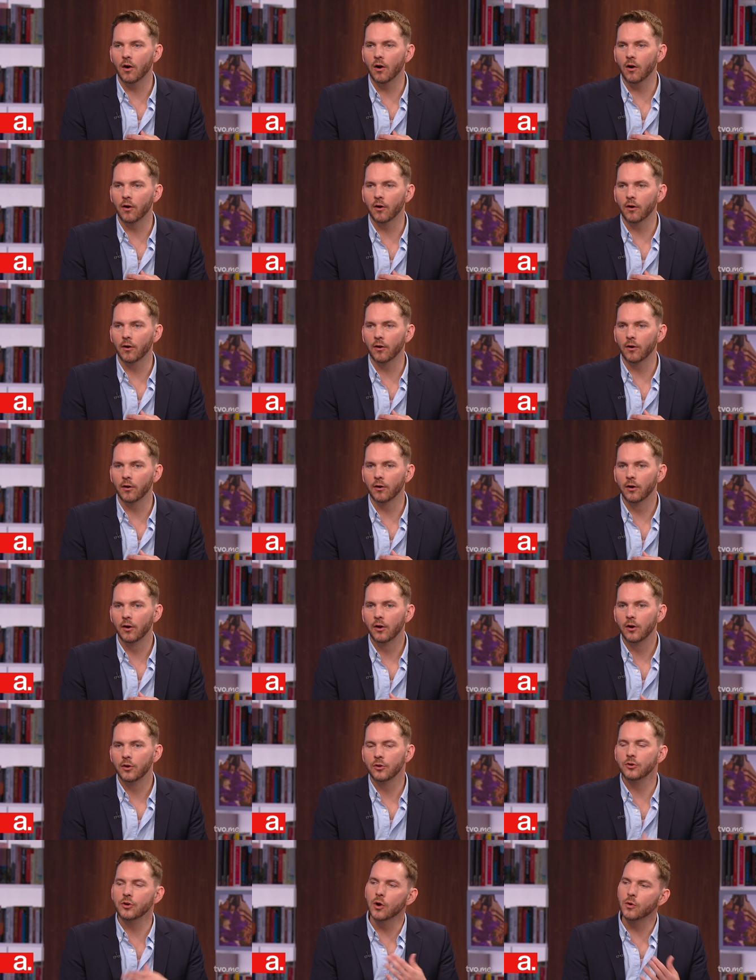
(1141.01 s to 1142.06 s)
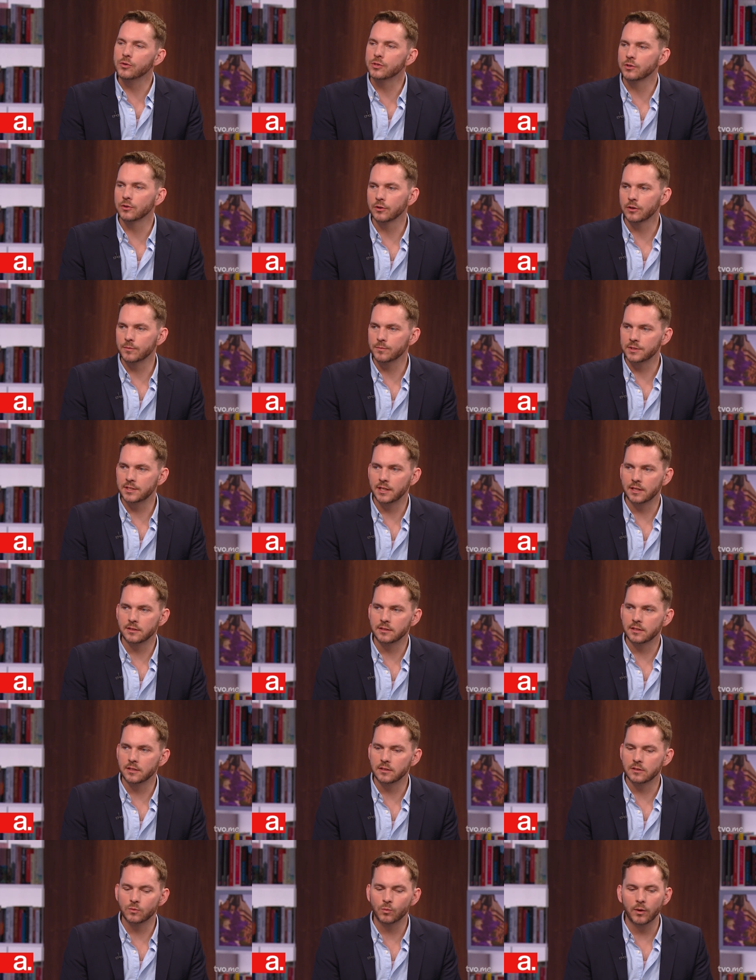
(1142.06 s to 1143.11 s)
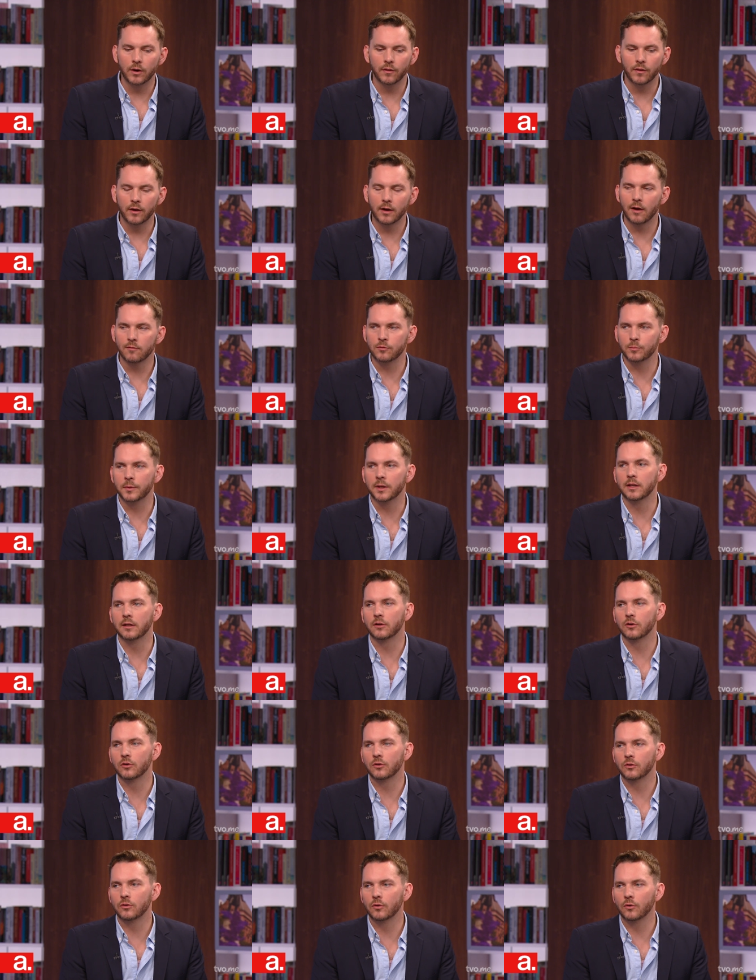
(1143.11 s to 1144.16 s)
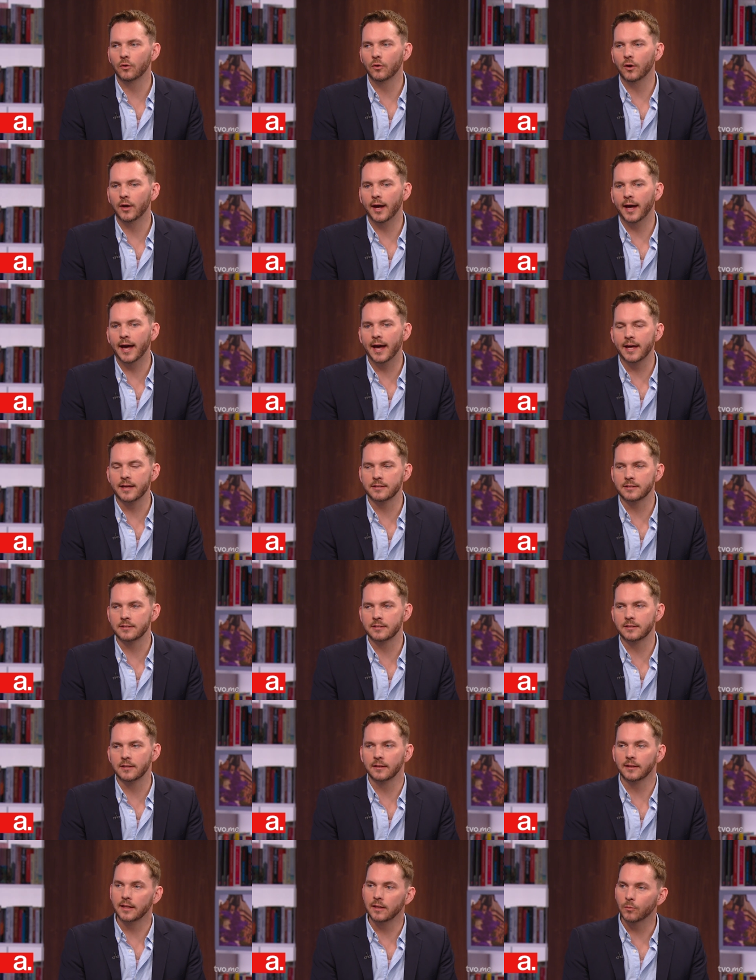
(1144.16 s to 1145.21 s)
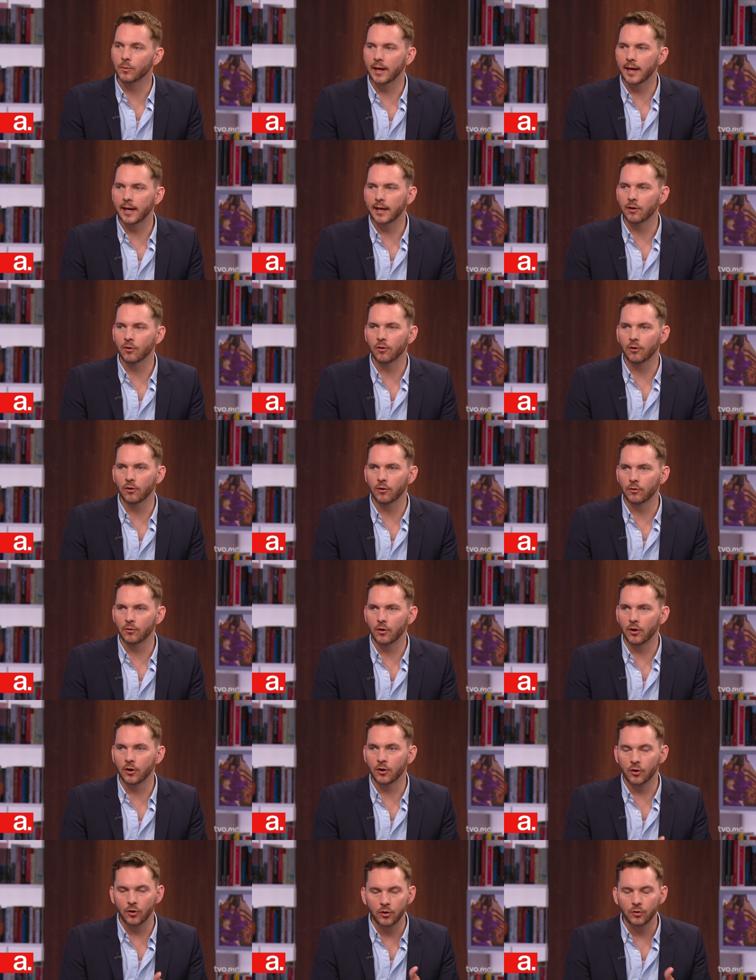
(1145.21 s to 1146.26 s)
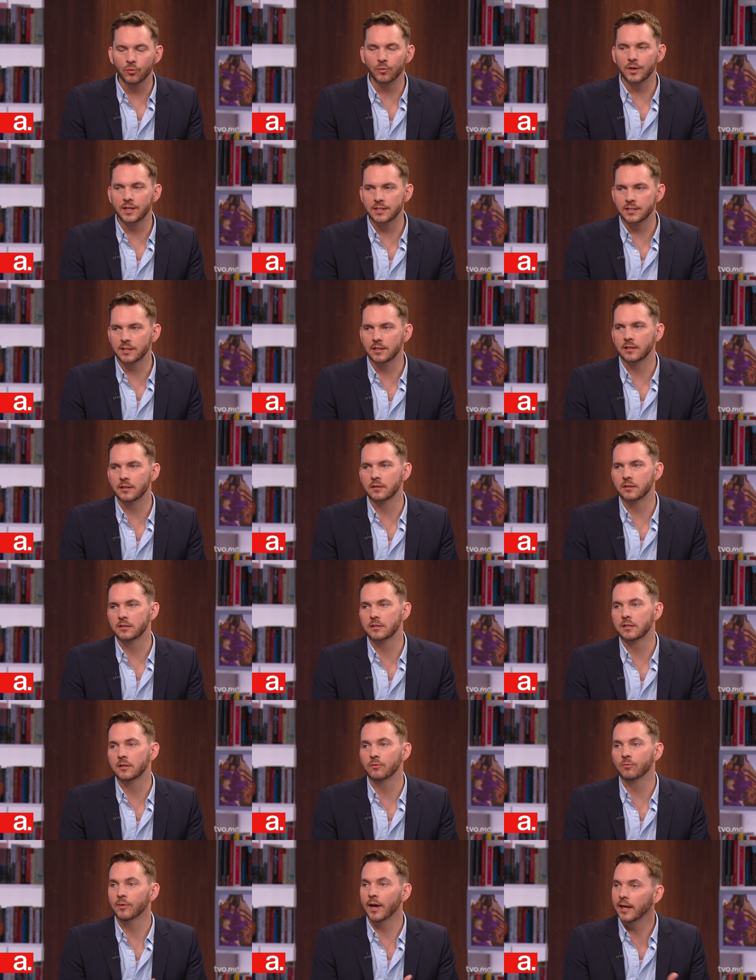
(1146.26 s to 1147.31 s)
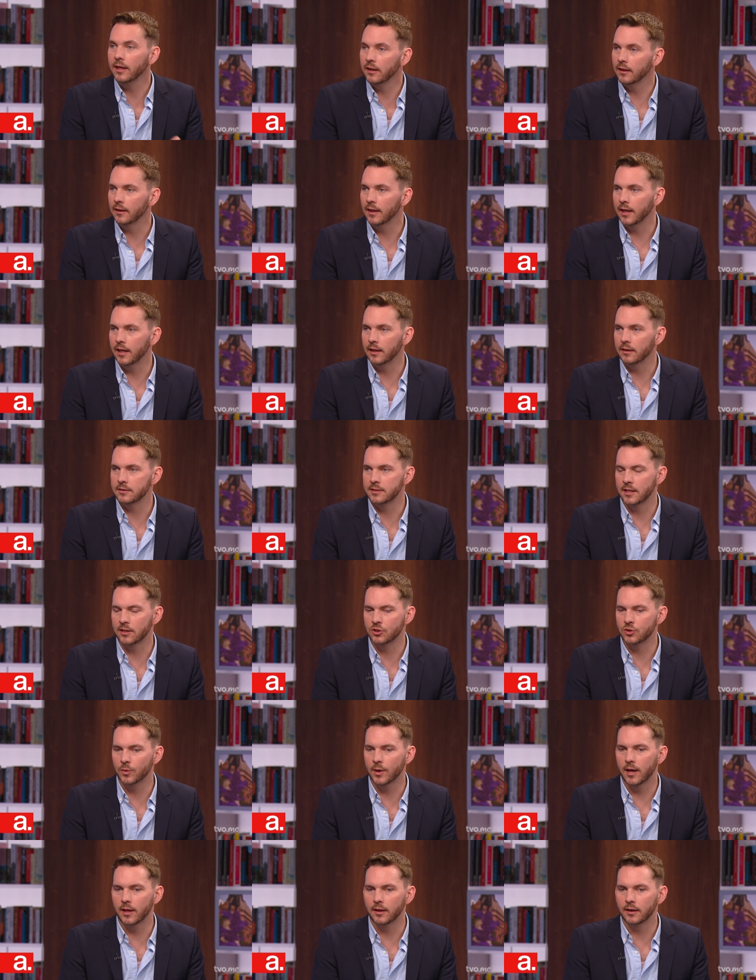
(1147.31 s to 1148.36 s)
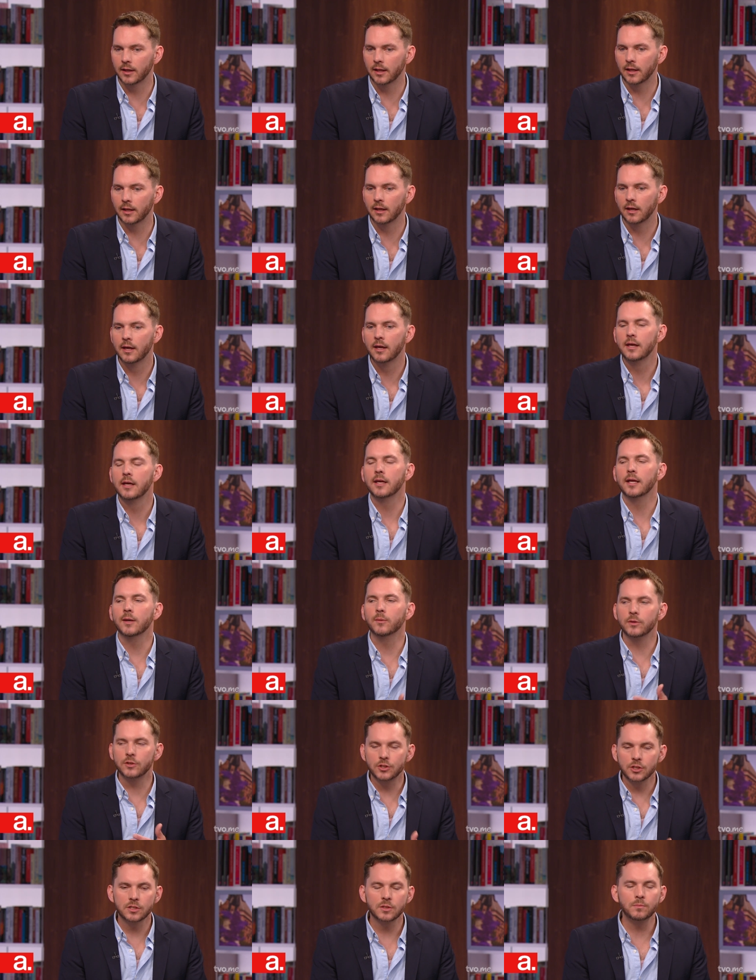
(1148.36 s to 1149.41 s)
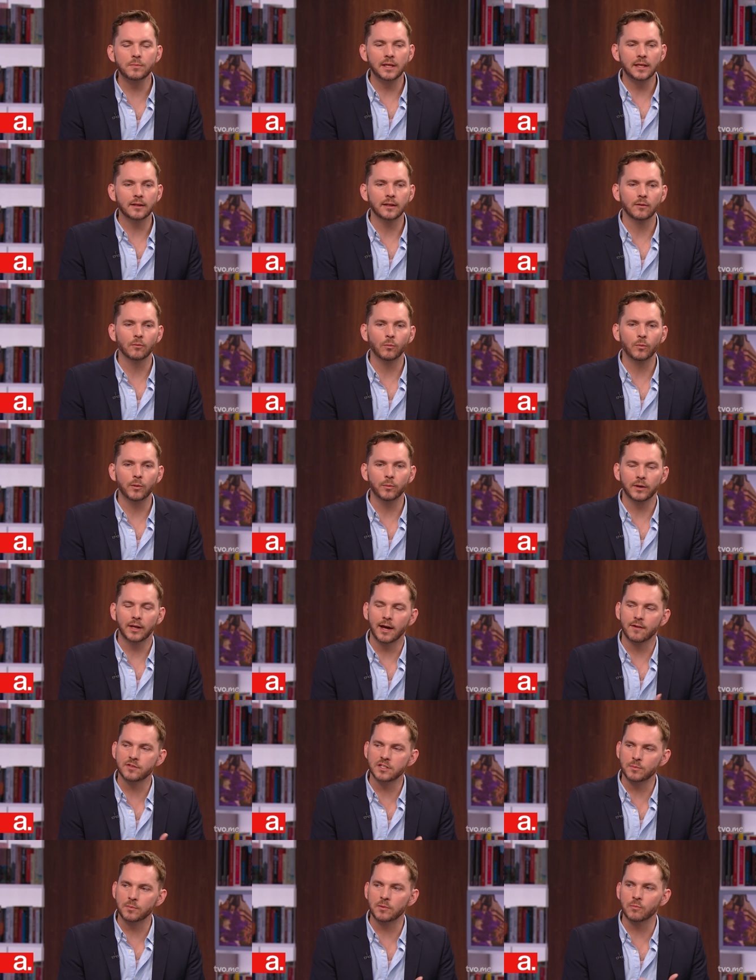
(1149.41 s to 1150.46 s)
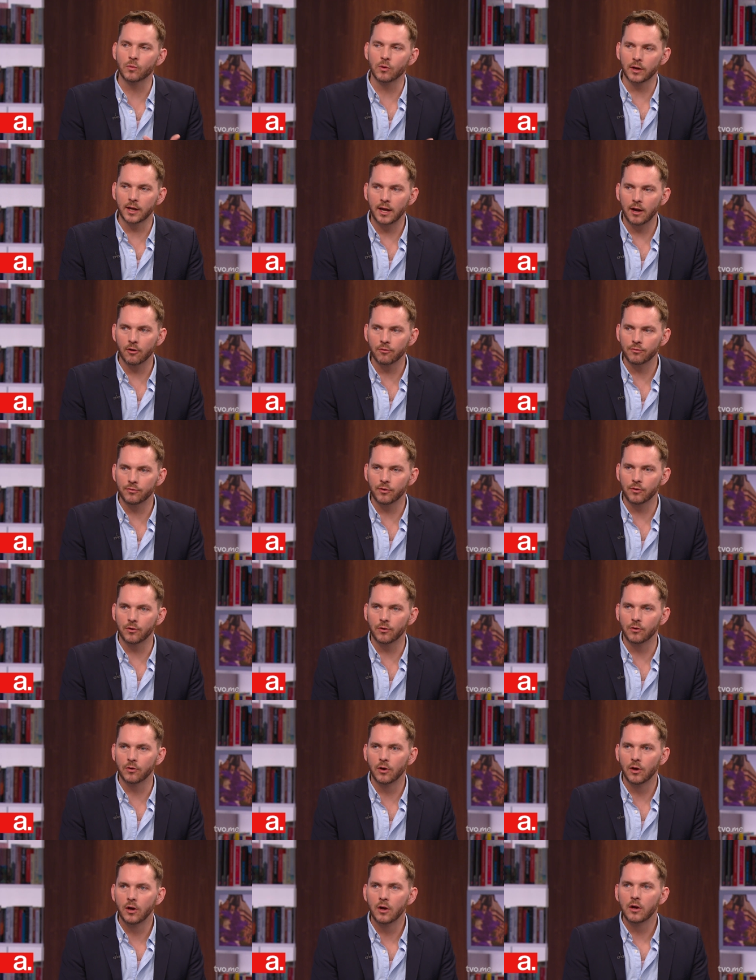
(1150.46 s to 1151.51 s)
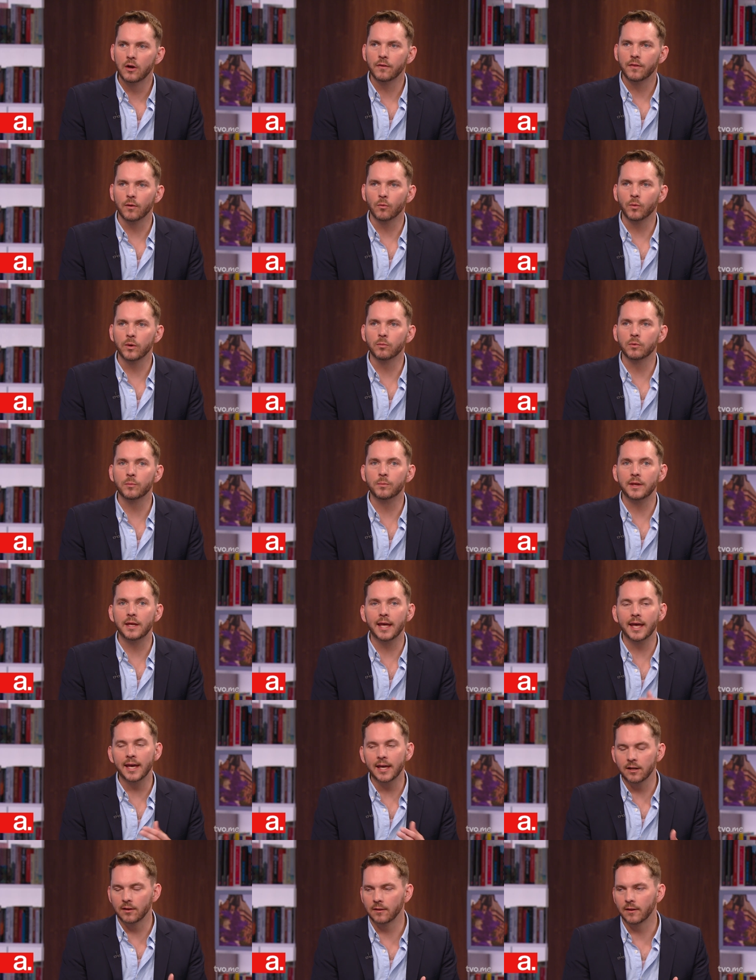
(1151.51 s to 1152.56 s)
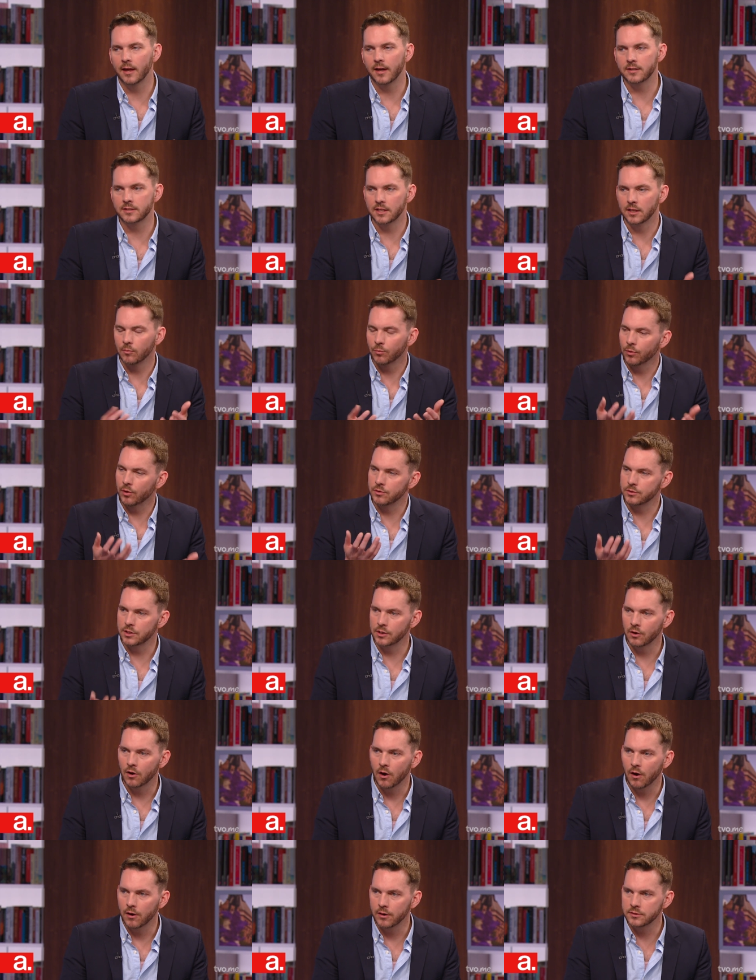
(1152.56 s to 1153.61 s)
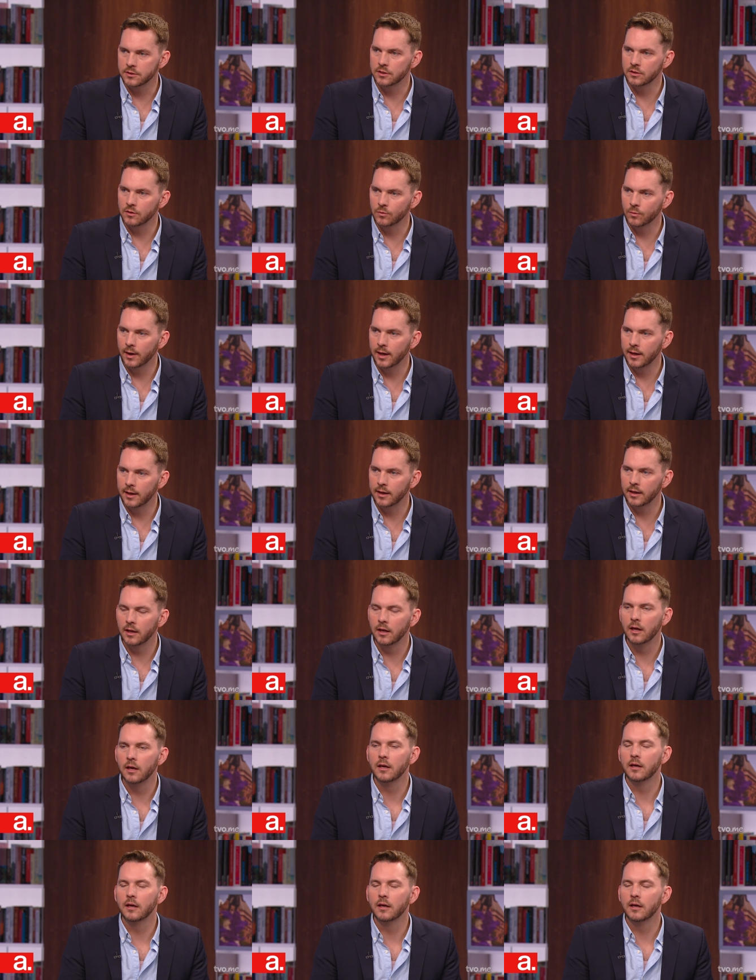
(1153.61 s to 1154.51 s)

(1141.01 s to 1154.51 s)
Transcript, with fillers: are no circumstances where the government has the leeway or a good reason to regulate sexuality. It would just mean that we would have to be more careful, that we would be analyzing pros and cons in a way